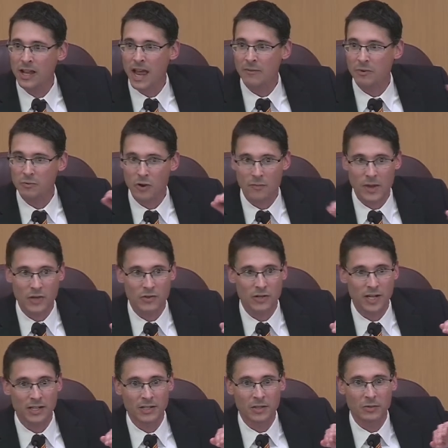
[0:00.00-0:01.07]
And we wrote Measure
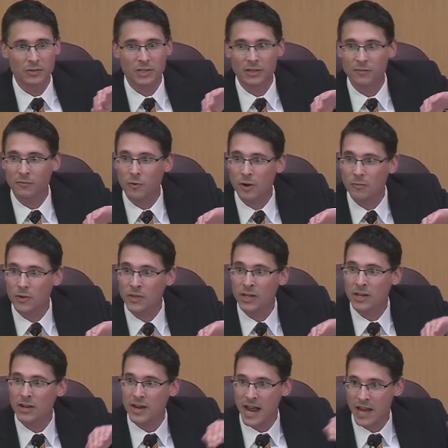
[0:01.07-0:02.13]
92 to conform with
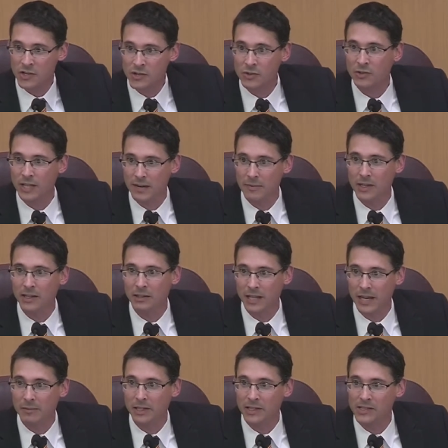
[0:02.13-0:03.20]
national
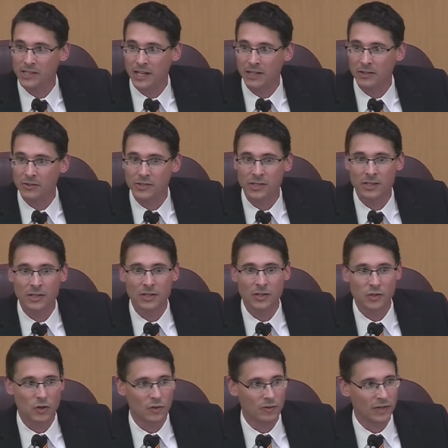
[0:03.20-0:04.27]
labeling standards.
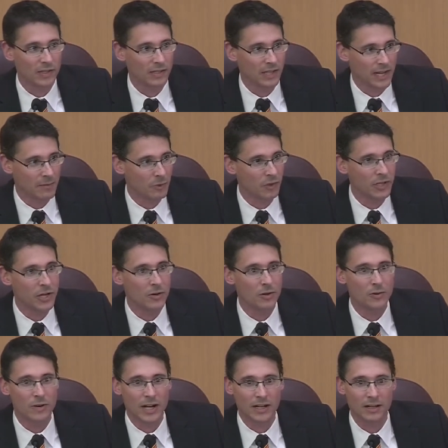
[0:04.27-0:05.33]
So if it's labeled here
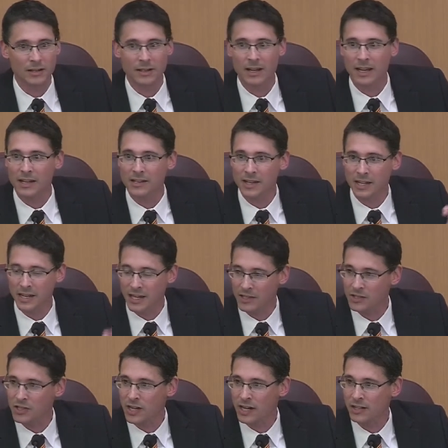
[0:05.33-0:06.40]
already and it
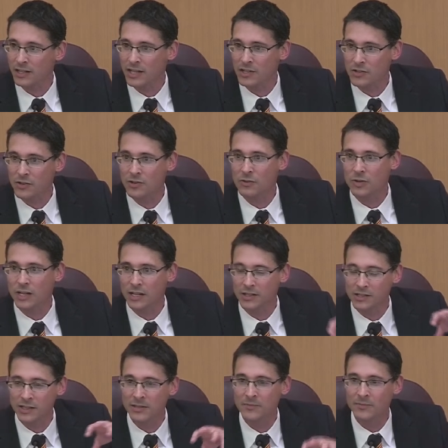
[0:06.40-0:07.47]
contains genetically engineered
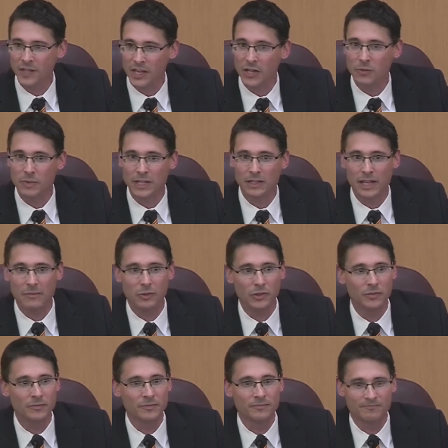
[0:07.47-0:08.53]
ingredients, it'll be
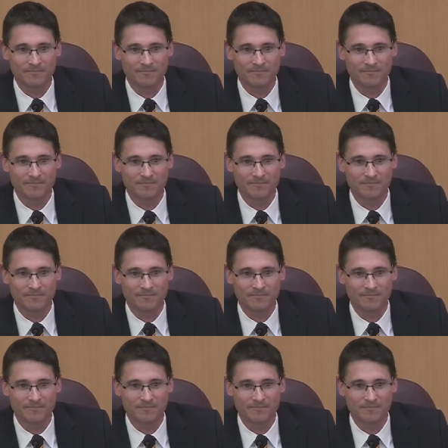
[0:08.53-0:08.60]
labeled.